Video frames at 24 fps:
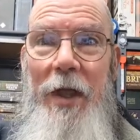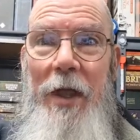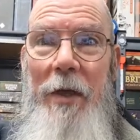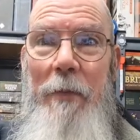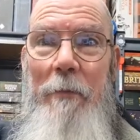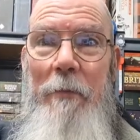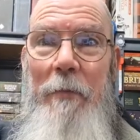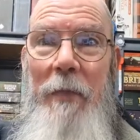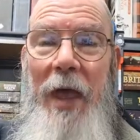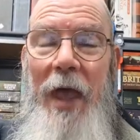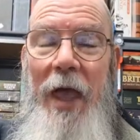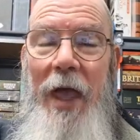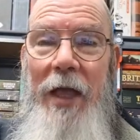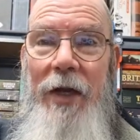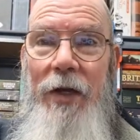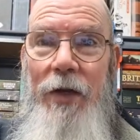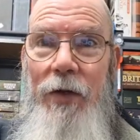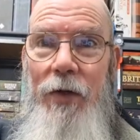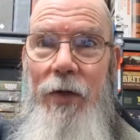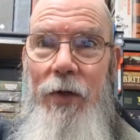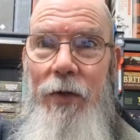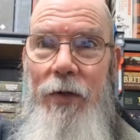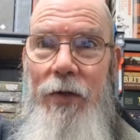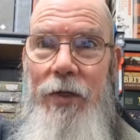mad
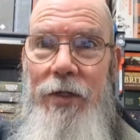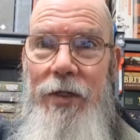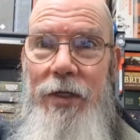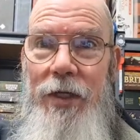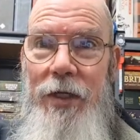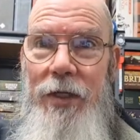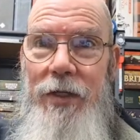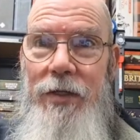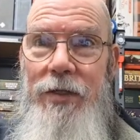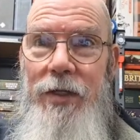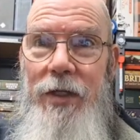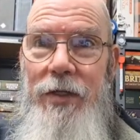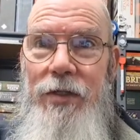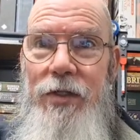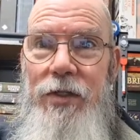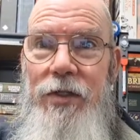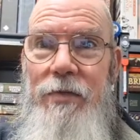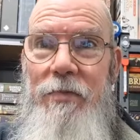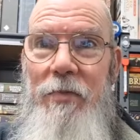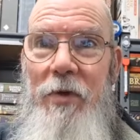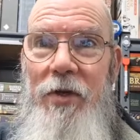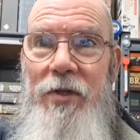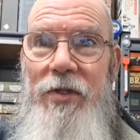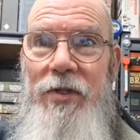lunatic such
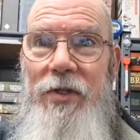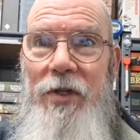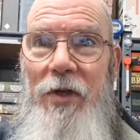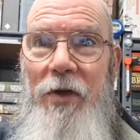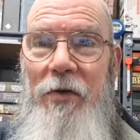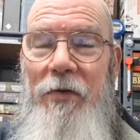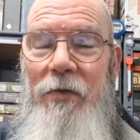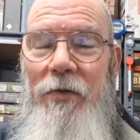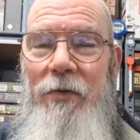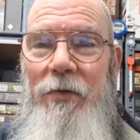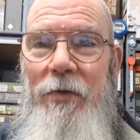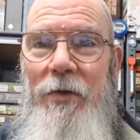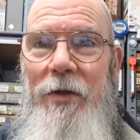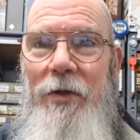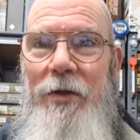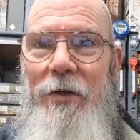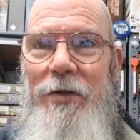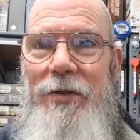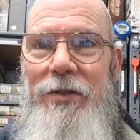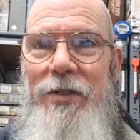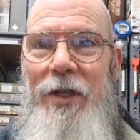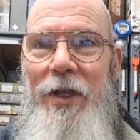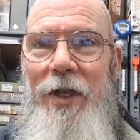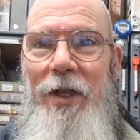as myself.
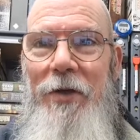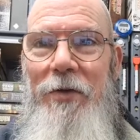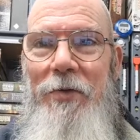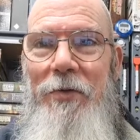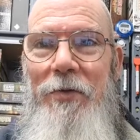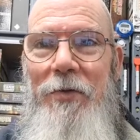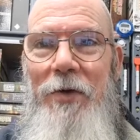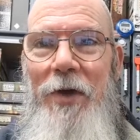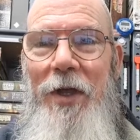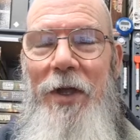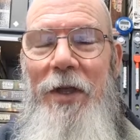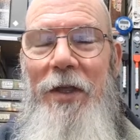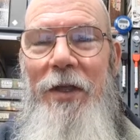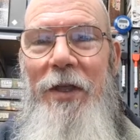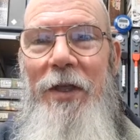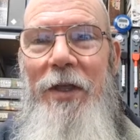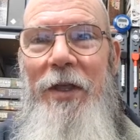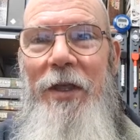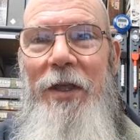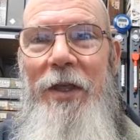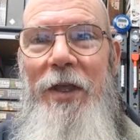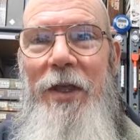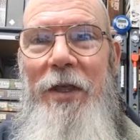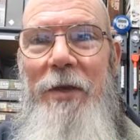So,
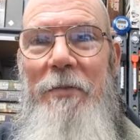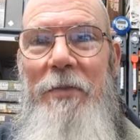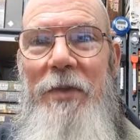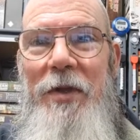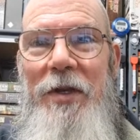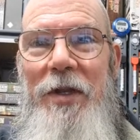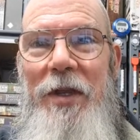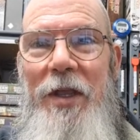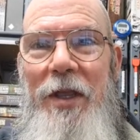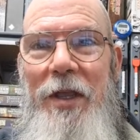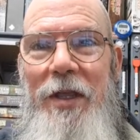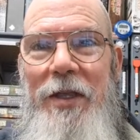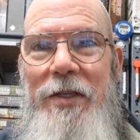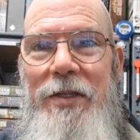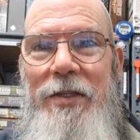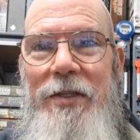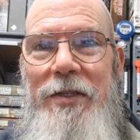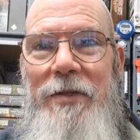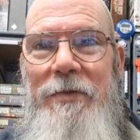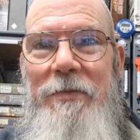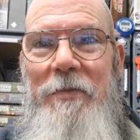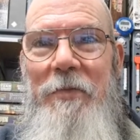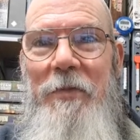but yes.